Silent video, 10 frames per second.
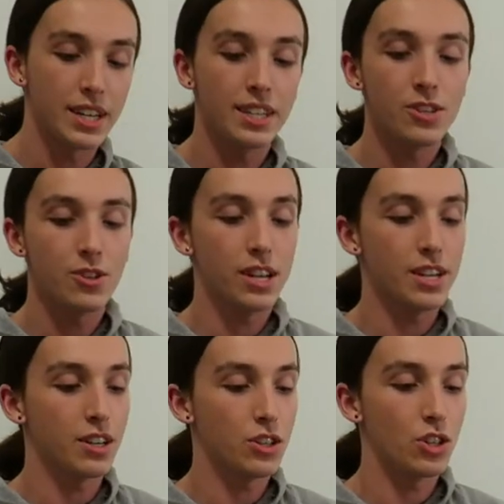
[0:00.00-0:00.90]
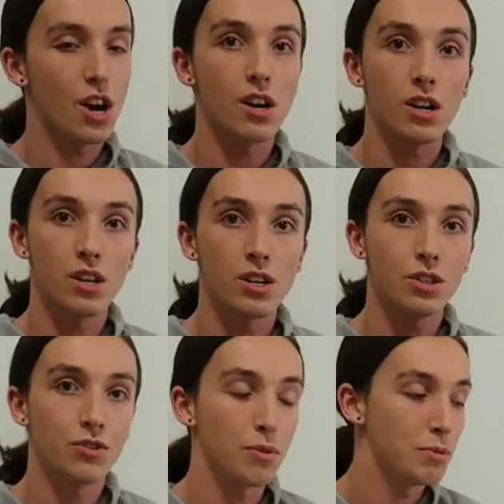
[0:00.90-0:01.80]
Like these are like
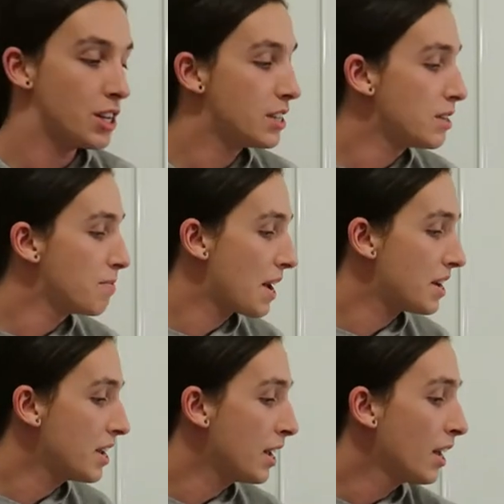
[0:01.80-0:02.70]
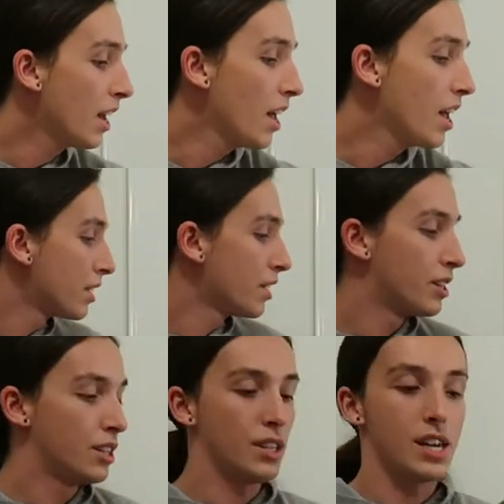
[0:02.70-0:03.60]
joggers from JCPenney,
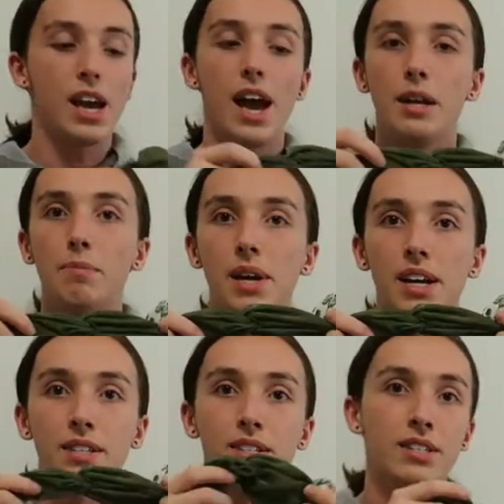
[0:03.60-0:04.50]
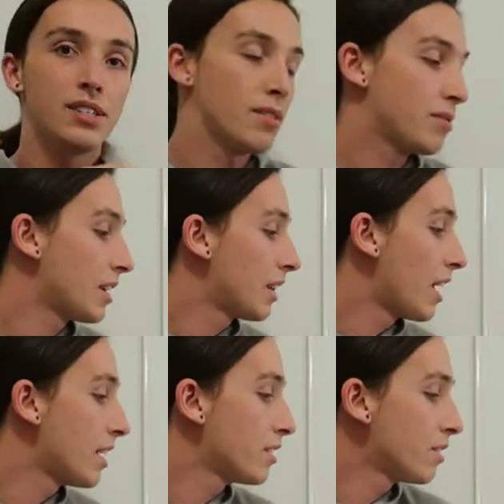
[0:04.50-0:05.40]
like headbands and stuff like
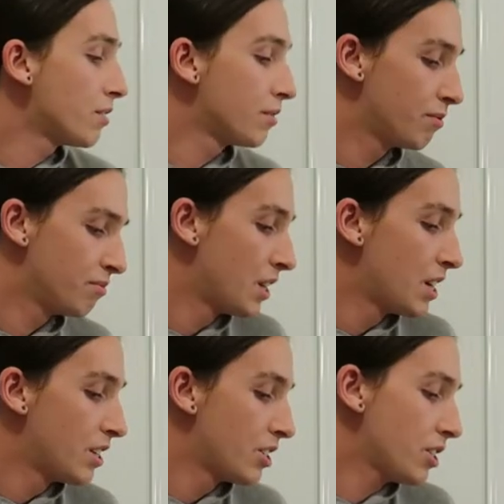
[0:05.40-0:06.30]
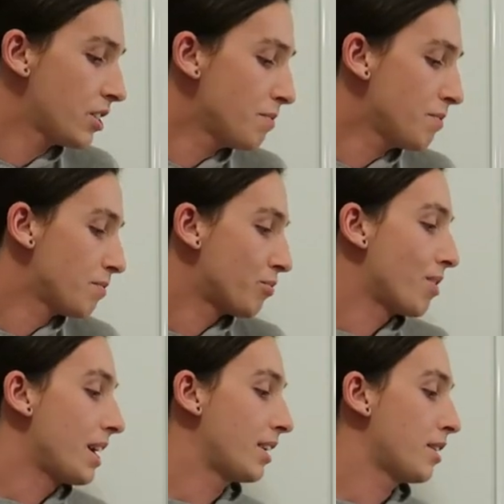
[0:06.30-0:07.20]
that. So just some
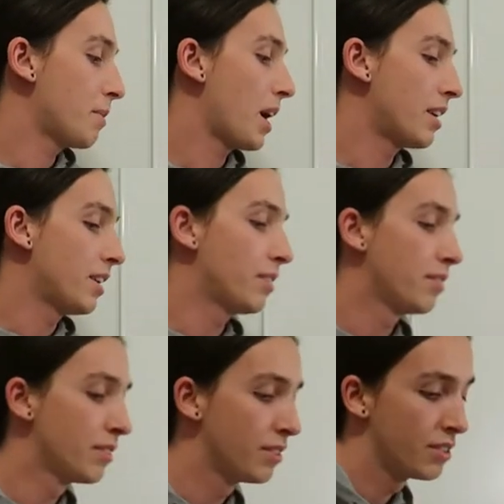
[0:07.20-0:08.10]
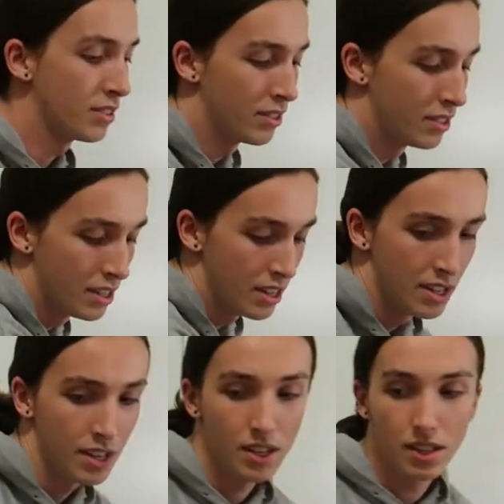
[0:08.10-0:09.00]
random kind of
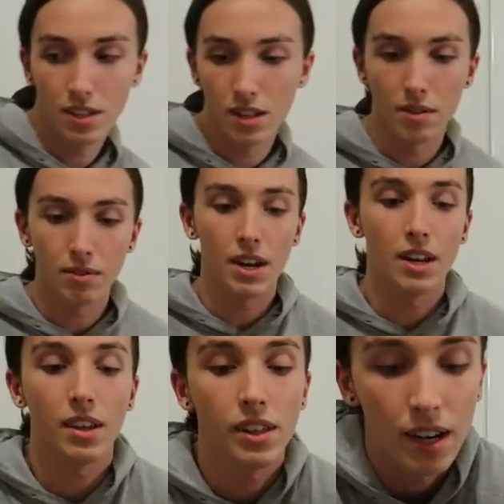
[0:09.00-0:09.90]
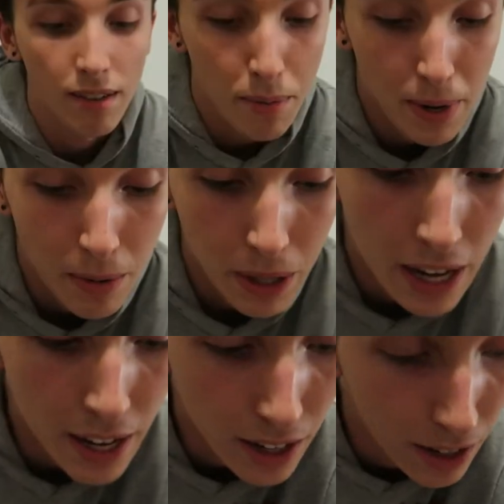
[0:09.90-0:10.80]
stuff that I thought that everybody would
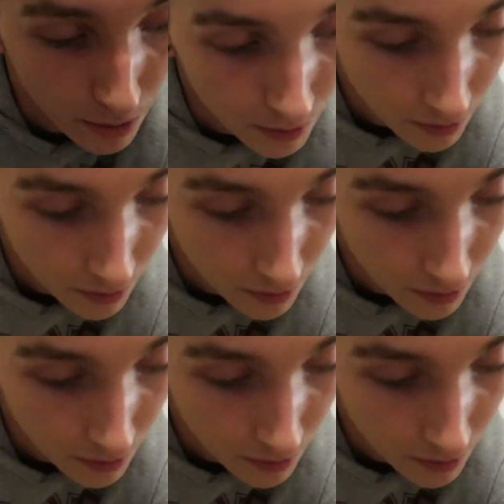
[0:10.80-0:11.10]
like.